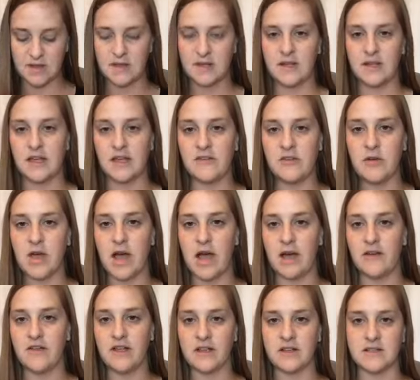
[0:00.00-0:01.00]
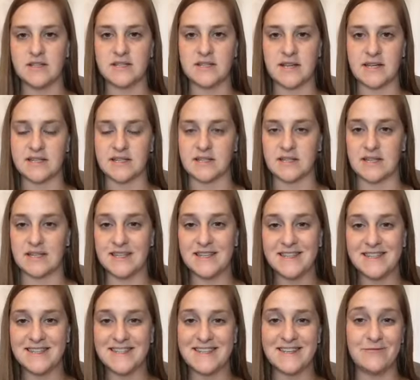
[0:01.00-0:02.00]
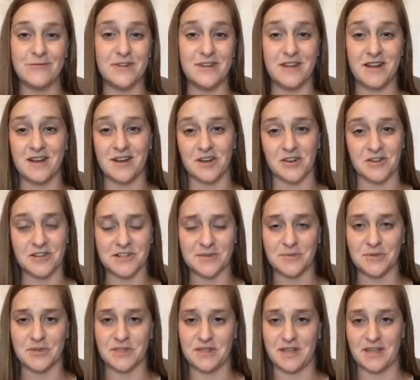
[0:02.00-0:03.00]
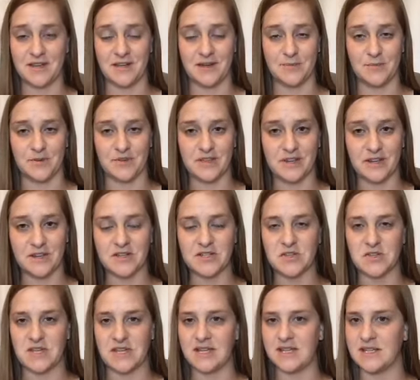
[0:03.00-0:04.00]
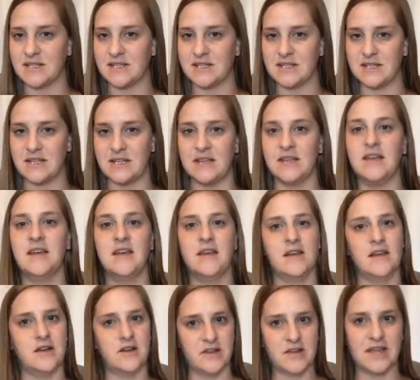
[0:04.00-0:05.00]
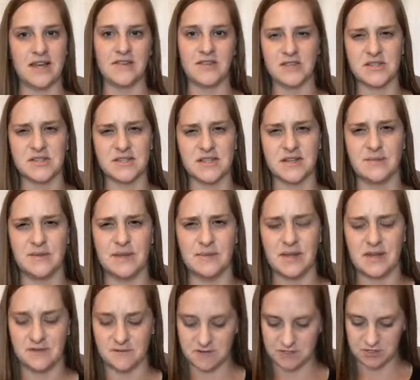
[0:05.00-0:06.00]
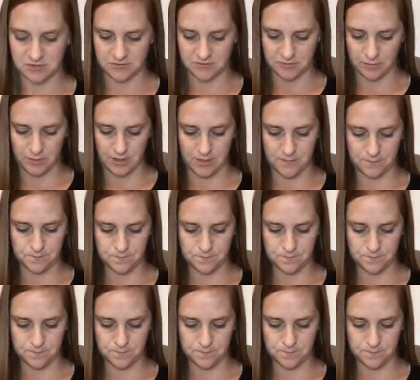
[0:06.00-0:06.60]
If you have a good sized list, it would not hurt to put that number there so they can see, oh yeah, this is going to be beneficial for me.